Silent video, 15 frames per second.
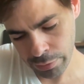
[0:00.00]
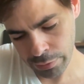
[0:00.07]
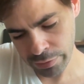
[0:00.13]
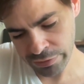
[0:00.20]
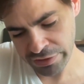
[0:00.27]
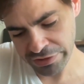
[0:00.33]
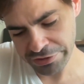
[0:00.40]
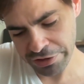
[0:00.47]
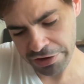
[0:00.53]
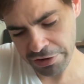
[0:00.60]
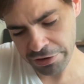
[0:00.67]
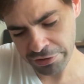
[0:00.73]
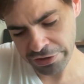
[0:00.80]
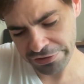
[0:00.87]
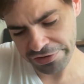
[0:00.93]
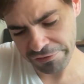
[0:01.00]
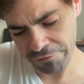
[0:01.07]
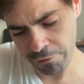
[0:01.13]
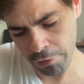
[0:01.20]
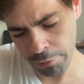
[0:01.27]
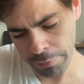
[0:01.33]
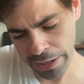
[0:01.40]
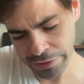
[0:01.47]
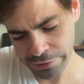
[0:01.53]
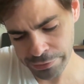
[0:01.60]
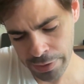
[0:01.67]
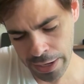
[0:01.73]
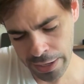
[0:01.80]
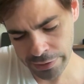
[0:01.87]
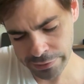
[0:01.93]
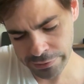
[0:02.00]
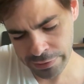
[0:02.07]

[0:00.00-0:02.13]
These are formats, right?